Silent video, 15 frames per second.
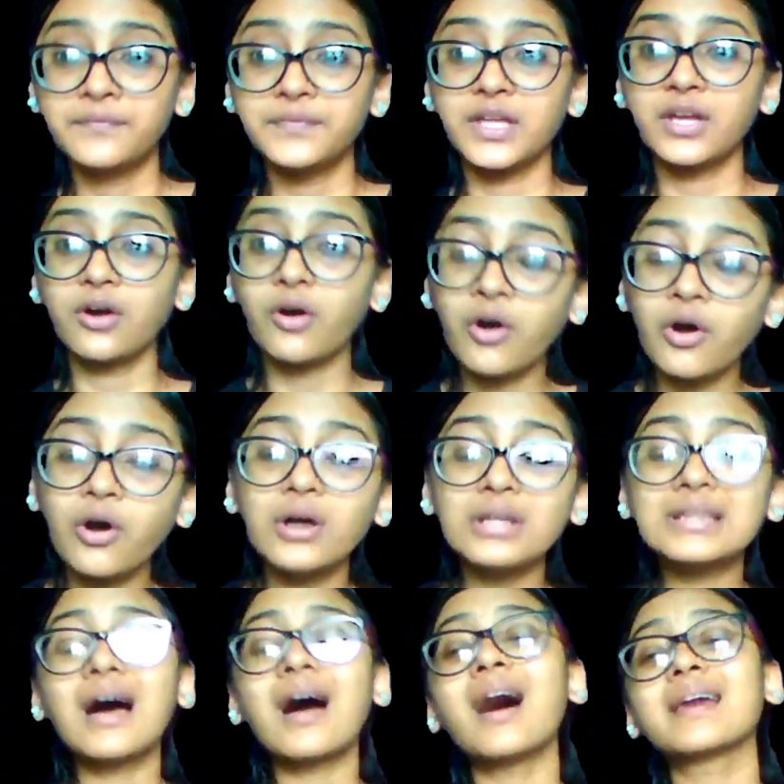They
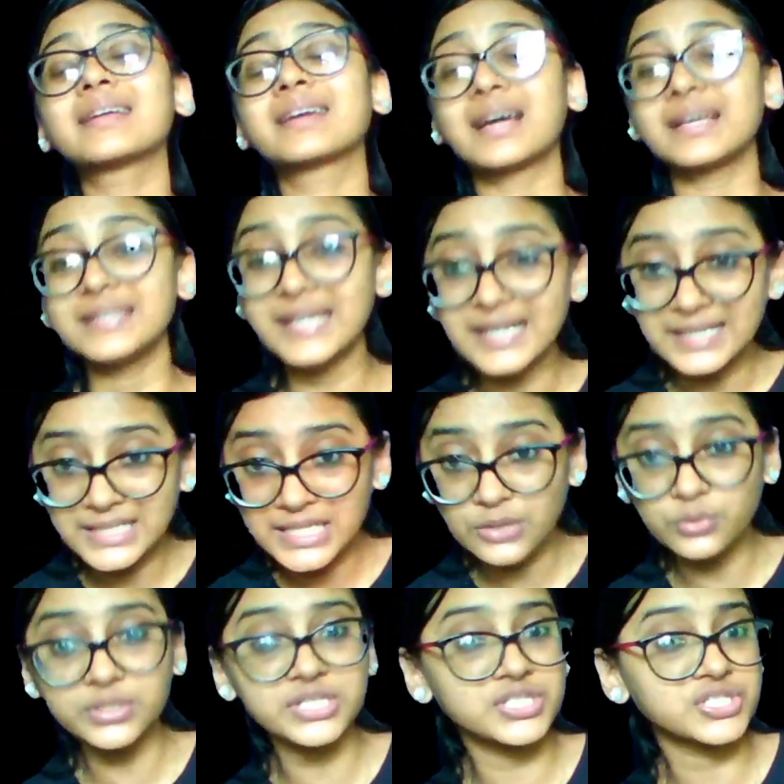all are
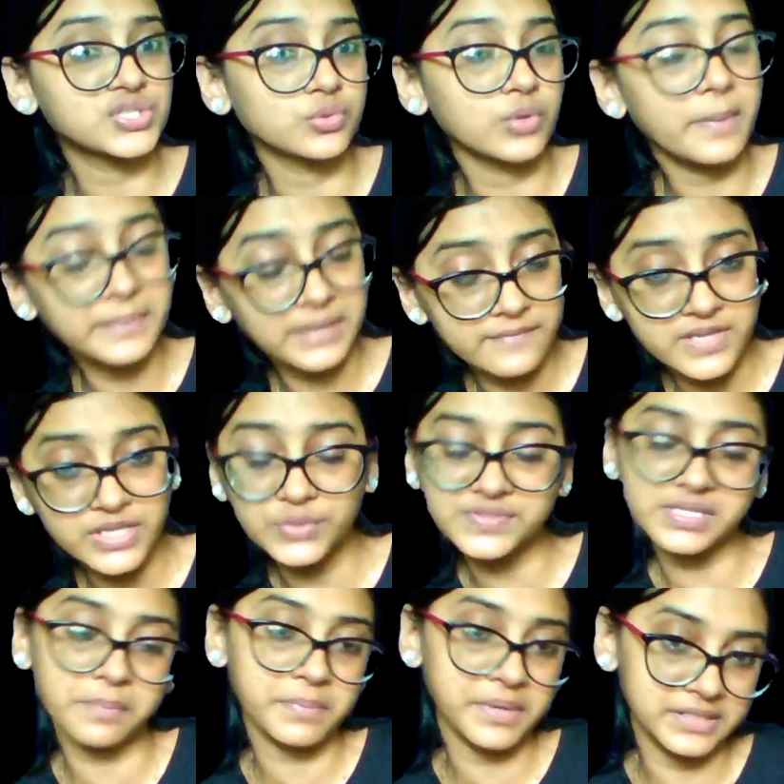connective tissue. I'm giving you
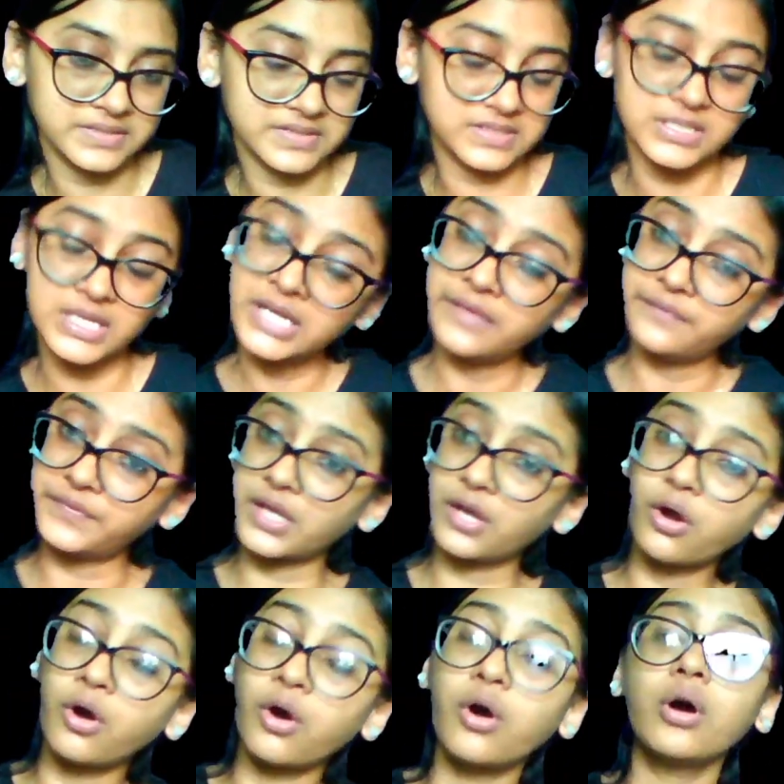some hints.
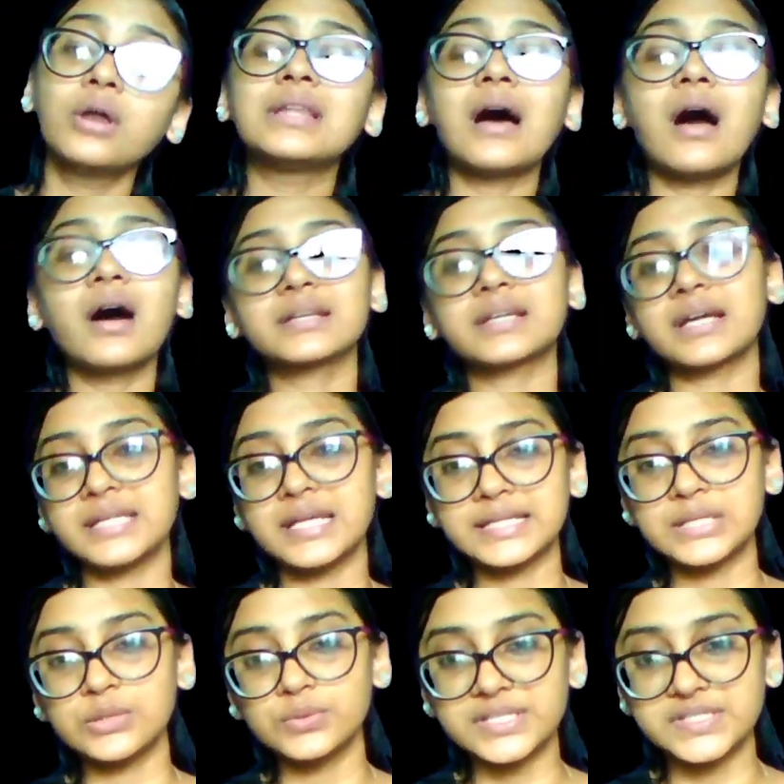They all are
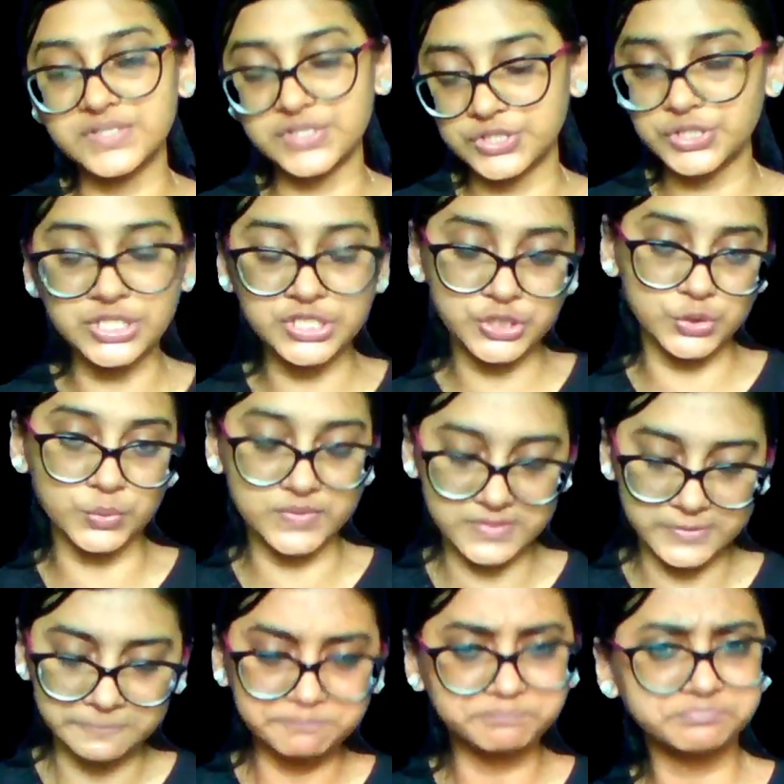connective
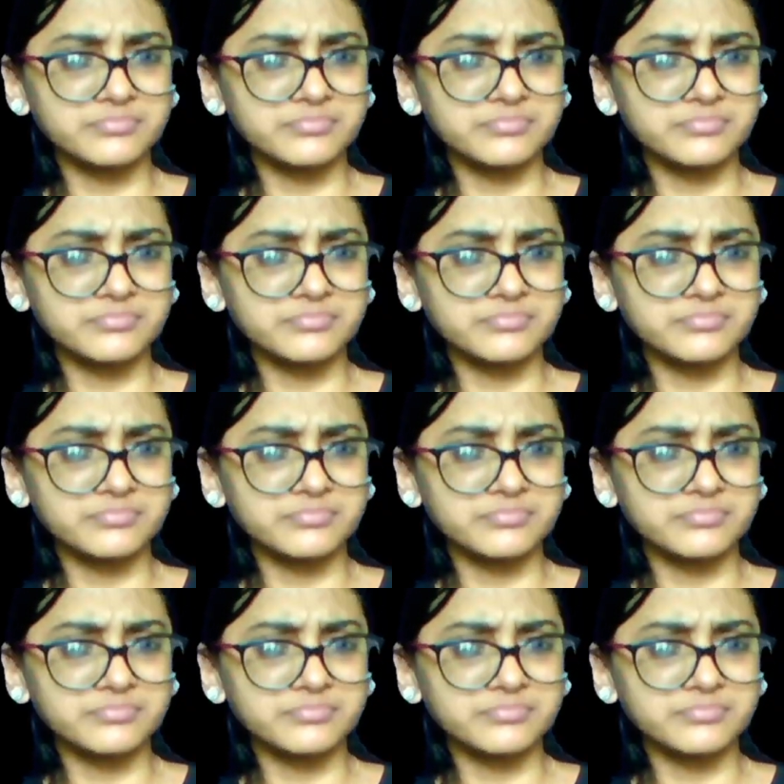tissues.